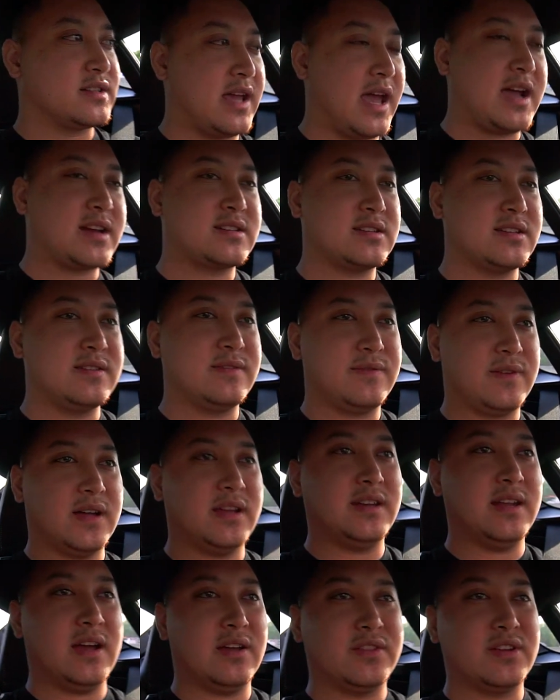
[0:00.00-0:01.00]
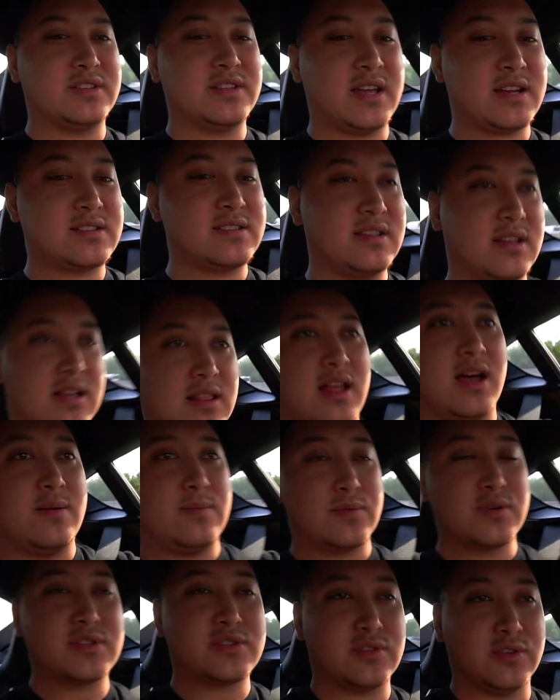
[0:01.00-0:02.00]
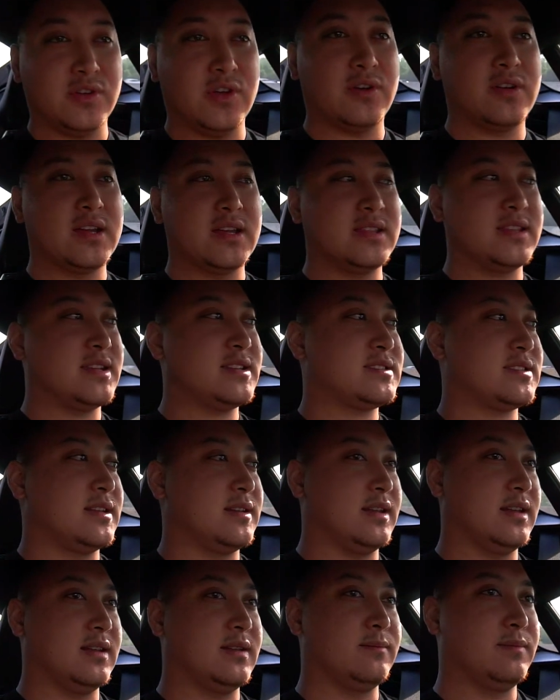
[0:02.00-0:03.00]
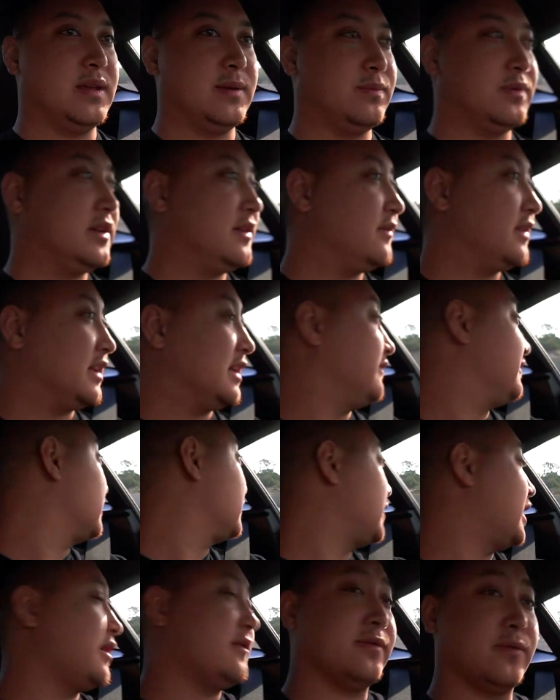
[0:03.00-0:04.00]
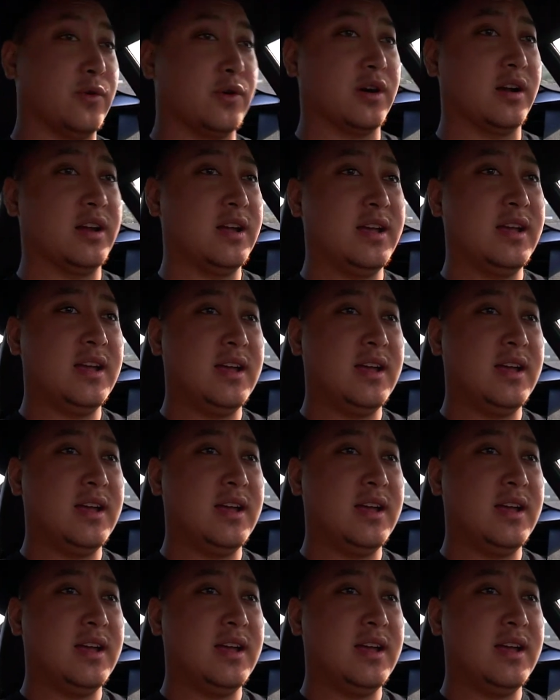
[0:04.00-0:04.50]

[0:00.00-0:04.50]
to actually find out there's actually a lot more Toyota in this than people even give it credit for.